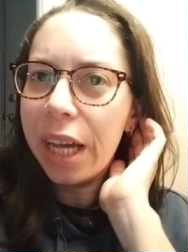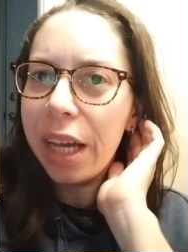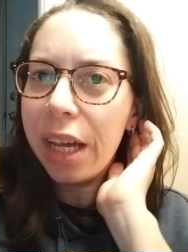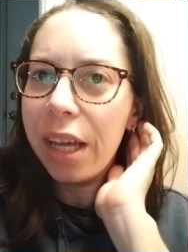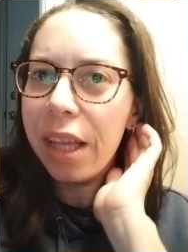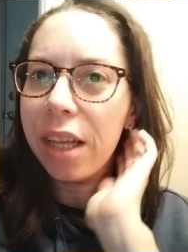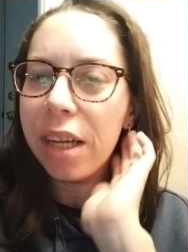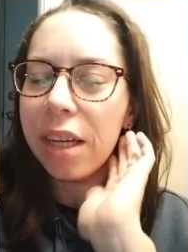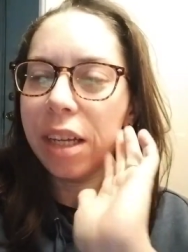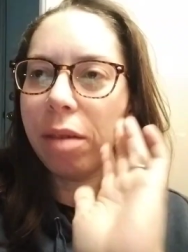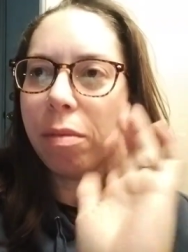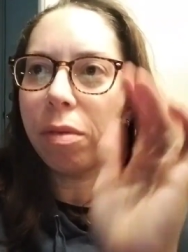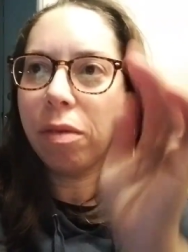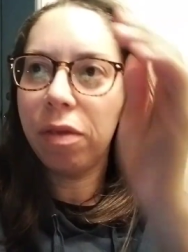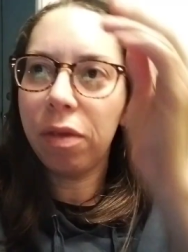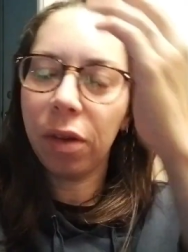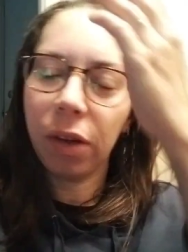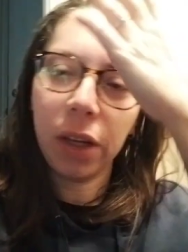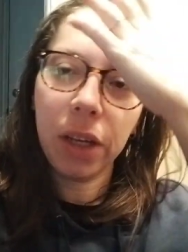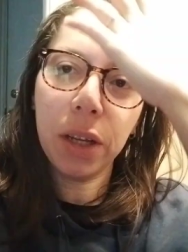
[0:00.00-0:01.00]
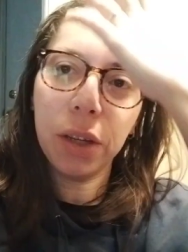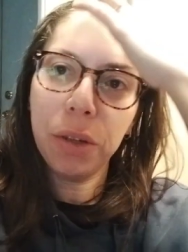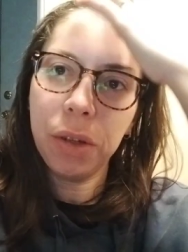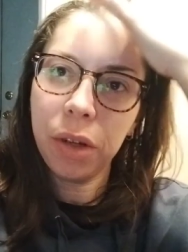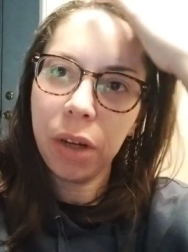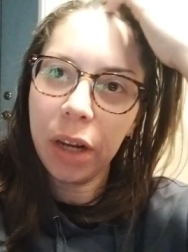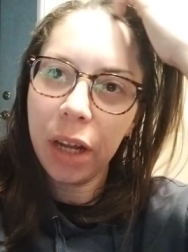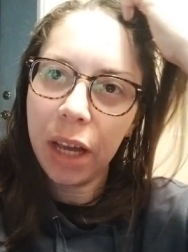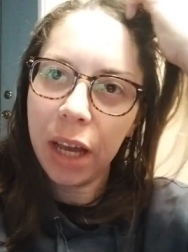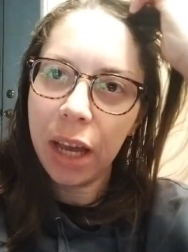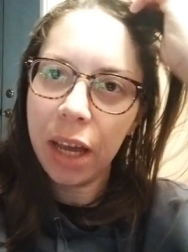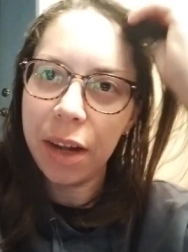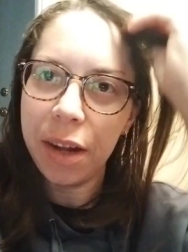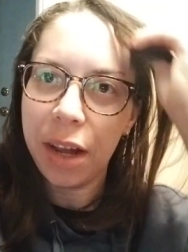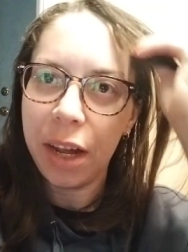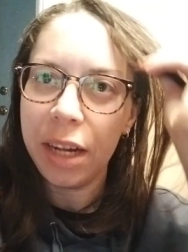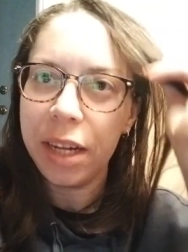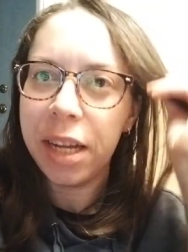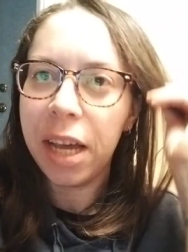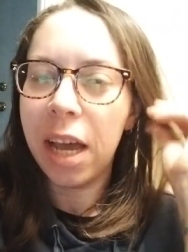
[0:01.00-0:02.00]
the day before yesterday,
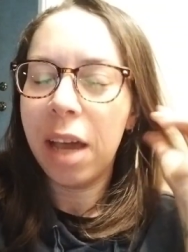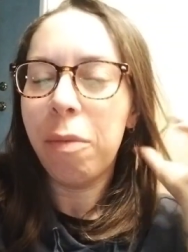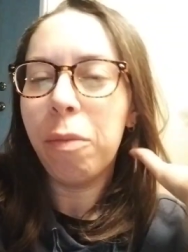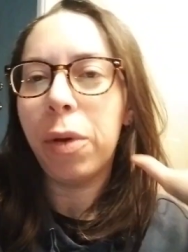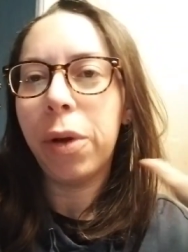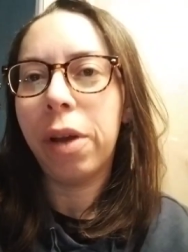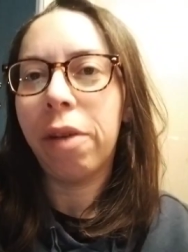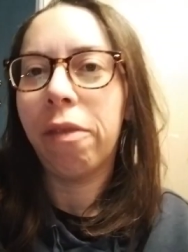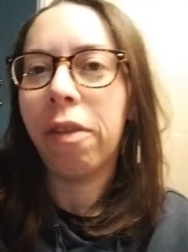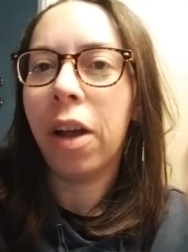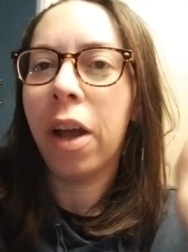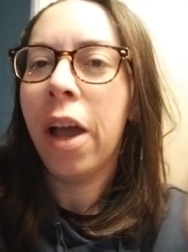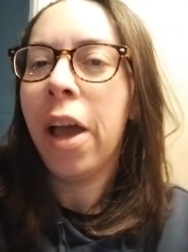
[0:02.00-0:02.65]
nighttime, whatever.